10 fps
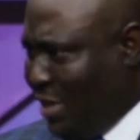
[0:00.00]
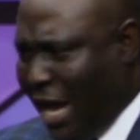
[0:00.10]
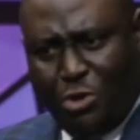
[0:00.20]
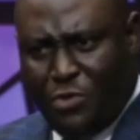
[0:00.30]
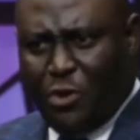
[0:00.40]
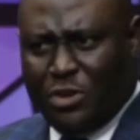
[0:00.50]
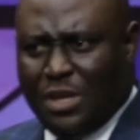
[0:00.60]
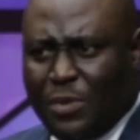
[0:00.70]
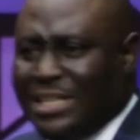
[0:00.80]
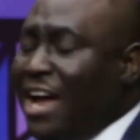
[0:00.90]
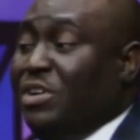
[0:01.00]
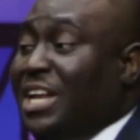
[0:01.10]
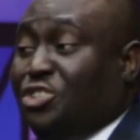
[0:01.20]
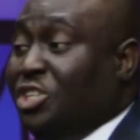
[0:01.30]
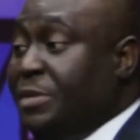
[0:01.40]
I don't know if you understand. What, there are
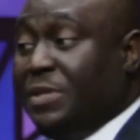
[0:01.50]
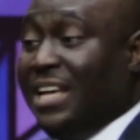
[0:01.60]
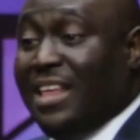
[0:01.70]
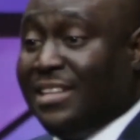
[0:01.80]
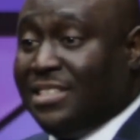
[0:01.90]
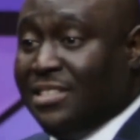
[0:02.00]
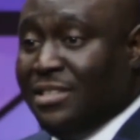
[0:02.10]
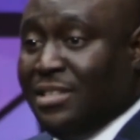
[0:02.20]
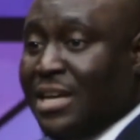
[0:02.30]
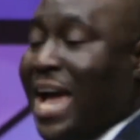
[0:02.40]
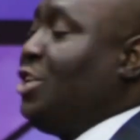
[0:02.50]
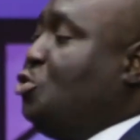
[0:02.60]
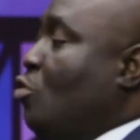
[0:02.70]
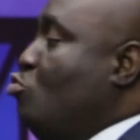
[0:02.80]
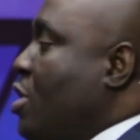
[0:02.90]
relationships like that.
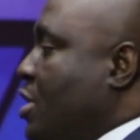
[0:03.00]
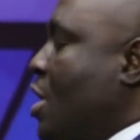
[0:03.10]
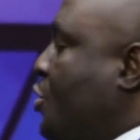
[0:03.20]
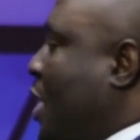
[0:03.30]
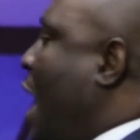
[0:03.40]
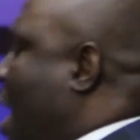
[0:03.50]
As you're running, you see,